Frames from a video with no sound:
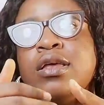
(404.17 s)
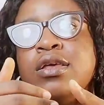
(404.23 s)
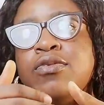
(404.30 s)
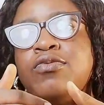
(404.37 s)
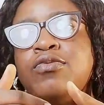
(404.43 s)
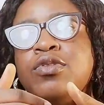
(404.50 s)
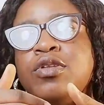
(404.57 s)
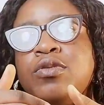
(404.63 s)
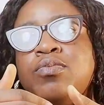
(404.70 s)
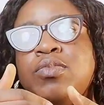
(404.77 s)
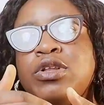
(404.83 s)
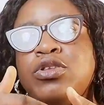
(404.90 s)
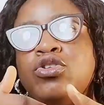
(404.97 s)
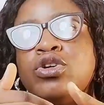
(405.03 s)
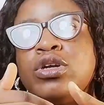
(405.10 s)
if the
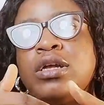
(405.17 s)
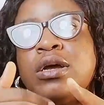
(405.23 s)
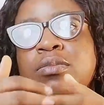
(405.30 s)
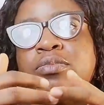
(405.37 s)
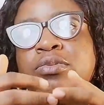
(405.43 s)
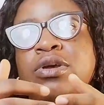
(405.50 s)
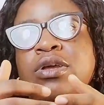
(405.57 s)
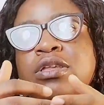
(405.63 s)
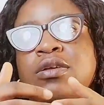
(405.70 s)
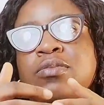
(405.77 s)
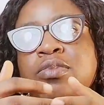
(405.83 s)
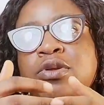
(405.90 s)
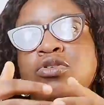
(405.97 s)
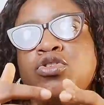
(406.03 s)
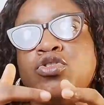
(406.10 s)
petitioner brings a
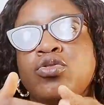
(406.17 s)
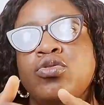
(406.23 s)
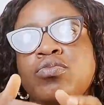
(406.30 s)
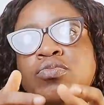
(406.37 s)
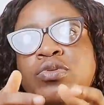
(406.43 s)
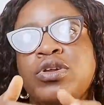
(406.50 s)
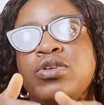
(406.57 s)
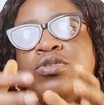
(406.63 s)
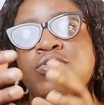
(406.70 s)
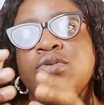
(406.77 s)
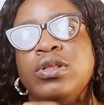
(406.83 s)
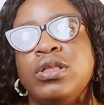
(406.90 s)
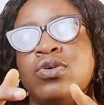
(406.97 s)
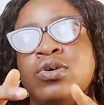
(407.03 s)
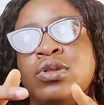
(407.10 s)
petition based
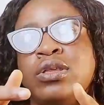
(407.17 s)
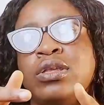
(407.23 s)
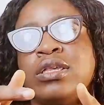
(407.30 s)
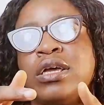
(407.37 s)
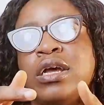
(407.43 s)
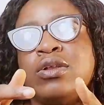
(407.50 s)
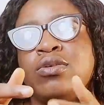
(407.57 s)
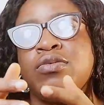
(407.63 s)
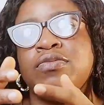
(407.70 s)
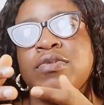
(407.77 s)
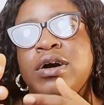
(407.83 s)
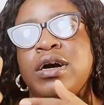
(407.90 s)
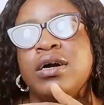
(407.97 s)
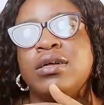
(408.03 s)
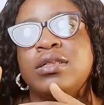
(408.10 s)
on this kind of
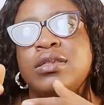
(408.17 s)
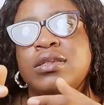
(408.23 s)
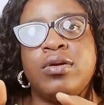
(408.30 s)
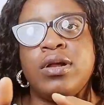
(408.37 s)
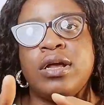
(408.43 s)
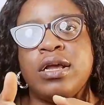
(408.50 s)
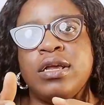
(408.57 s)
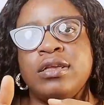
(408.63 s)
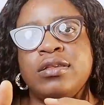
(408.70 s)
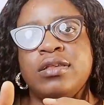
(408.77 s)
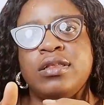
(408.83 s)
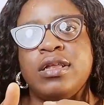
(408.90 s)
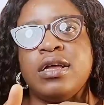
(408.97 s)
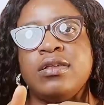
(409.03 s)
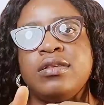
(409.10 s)
acts. Another
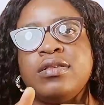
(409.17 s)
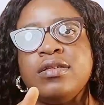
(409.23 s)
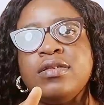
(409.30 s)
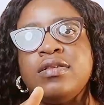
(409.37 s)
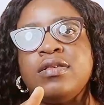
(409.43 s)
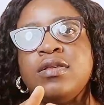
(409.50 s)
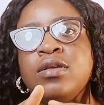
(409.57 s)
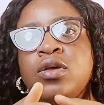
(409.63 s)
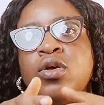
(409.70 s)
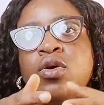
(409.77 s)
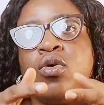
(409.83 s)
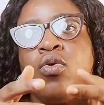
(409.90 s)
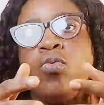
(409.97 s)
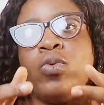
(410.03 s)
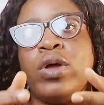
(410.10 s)
instance is
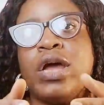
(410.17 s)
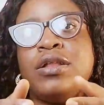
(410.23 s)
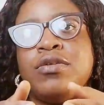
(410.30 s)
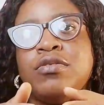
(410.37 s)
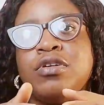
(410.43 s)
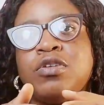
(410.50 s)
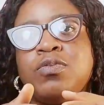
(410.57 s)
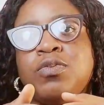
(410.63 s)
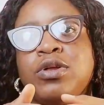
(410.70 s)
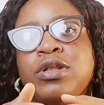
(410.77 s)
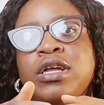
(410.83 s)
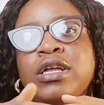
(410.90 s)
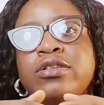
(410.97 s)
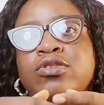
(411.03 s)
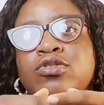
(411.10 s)
where the
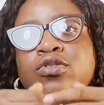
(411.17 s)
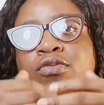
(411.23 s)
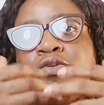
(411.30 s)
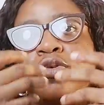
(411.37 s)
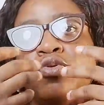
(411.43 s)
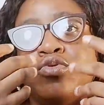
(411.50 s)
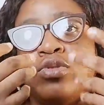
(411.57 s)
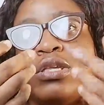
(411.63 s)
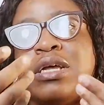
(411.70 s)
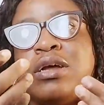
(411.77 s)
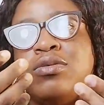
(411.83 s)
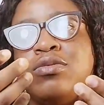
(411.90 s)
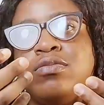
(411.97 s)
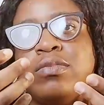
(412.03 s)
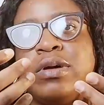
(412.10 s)
respondent is of
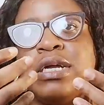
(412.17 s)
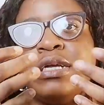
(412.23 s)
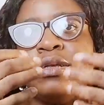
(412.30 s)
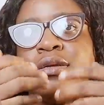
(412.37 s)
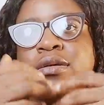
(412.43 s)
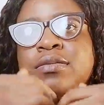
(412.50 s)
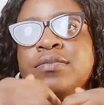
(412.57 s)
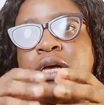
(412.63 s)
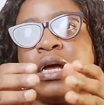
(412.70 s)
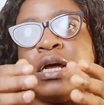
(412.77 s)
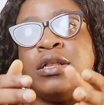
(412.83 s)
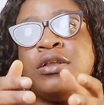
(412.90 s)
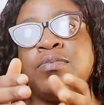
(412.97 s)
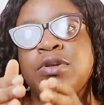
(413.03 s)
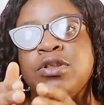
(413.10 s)
unsound mind
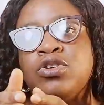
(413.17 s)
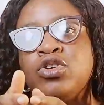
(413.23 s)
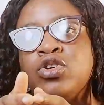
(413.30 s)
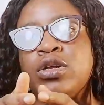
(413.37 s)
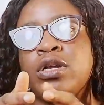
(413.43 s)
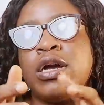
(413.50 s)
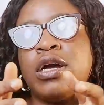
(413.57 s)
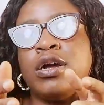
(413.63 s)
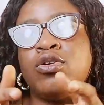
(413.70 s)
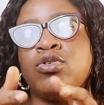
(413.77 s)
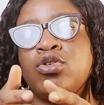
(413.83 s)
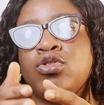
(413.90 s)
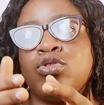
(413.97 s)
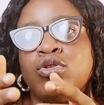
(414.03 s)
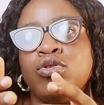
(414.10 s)
and the petitioner
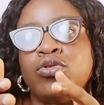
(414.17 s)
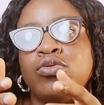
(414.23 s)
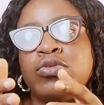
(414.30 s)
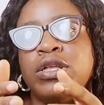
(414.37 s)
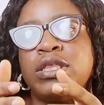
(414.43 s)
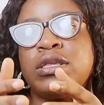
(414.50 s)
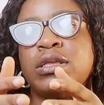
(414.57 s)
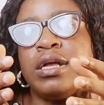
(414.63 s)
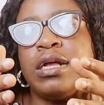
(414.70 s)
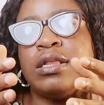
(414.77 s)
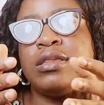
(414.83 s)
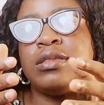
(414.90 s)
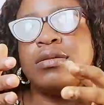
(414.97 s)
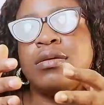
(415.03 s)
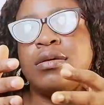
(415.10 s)
cannot tolerate
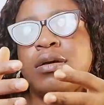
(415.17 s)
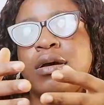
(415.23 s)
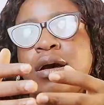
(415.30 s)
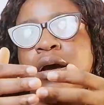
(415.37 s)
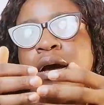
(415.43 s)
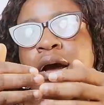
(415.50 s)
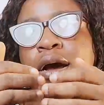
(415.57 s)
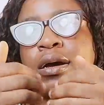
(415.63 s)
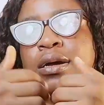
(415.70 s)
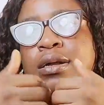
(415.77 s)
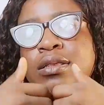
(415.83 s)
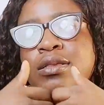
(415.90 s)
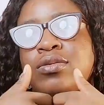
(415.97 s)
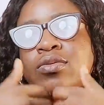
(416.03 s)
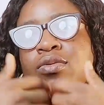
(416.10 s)
that
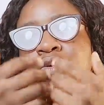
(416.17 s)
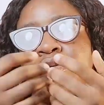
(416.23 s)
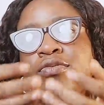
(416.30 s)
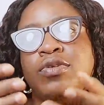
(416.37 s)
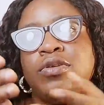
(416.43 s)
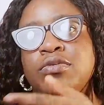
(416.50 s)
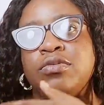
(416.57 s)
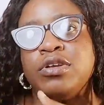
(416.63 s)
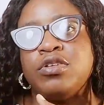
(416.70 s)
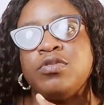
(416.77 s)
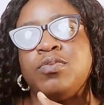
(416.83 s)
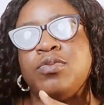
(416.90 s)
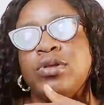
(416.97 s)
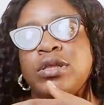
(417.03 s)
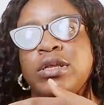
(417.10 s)
act of the
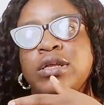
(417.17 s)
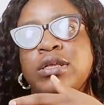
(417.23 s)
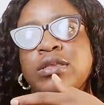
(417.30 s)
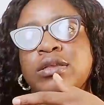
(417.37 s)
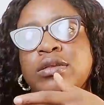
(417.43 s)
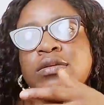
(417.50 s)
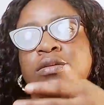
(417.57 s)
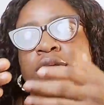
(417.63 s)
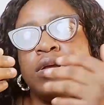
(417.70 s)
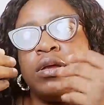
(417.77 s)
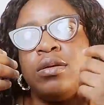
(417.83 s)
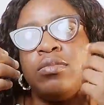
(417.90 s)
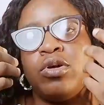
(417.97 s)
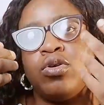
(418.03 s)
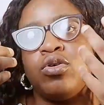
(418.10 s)
respondent
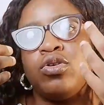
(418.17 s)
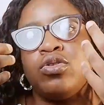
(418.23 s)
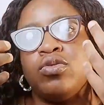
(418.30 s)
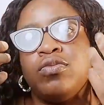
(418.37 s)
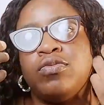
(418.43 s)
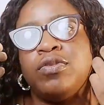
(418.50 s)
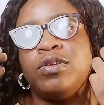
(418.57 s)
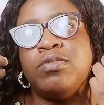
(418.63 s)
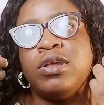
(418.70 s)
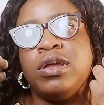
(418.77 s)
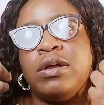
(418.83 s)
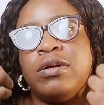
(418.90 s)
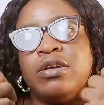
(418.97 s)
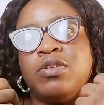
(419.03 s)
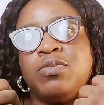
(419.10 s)
because of the
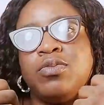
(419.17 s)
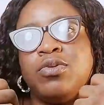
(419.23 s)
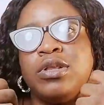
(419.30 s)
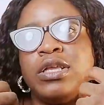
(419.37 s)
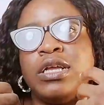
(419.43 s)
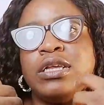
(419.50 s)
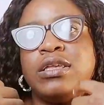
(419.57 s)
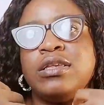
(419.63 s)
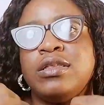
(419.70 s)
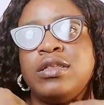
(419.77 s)
respondent's